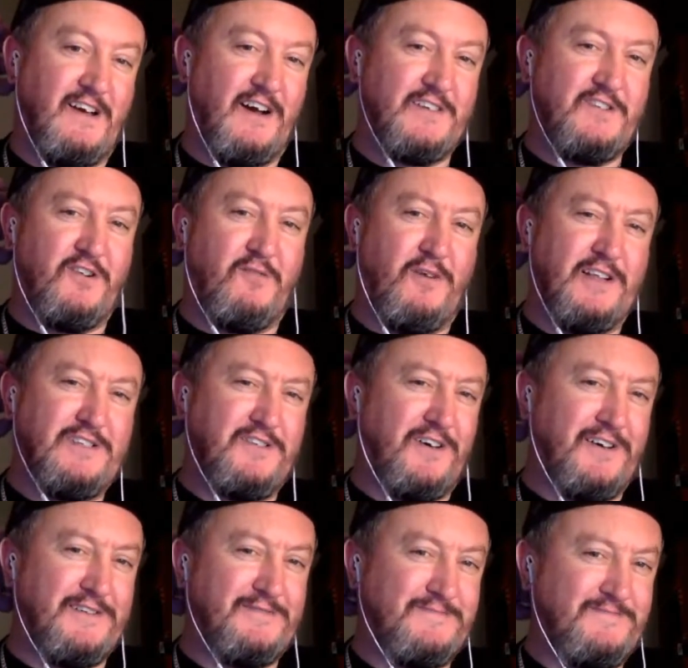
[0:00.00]
I don't know what,
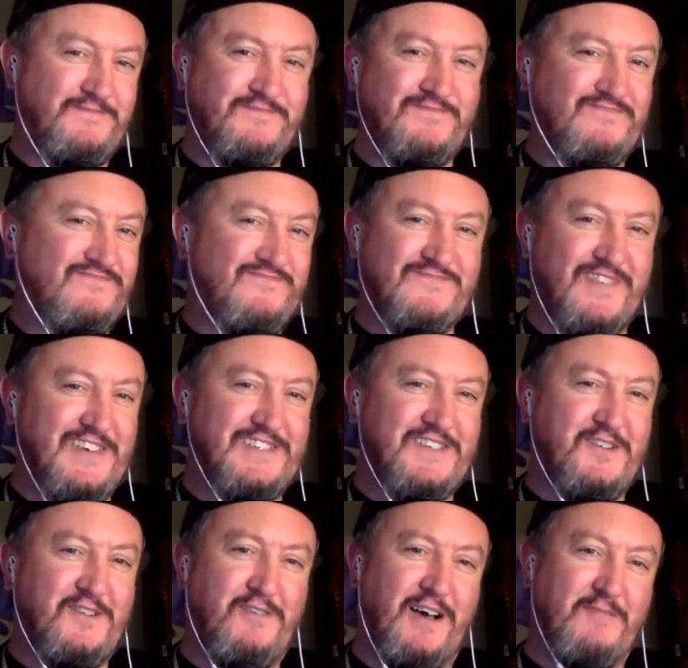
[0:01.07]
though. I
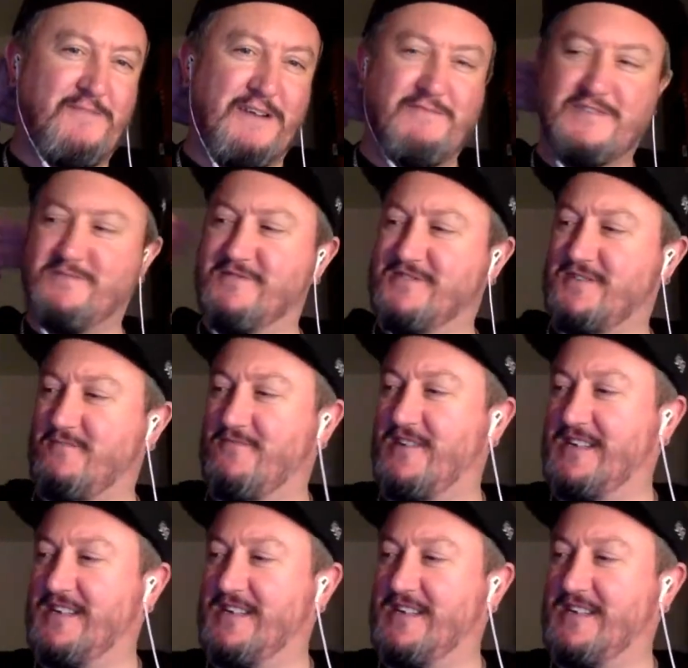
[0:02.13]
don't know what, but I must be doing something